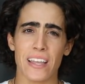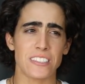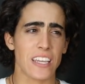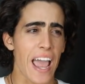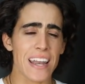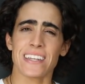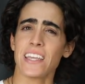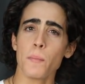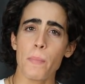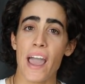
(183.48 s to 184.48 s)
has had an
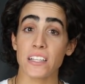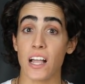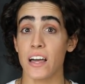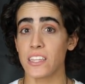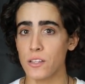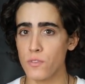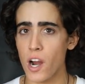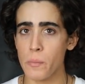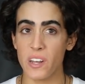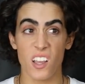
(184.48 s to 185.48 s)
impact on the
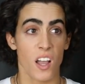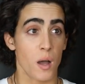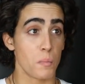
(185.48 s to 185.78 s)
environment,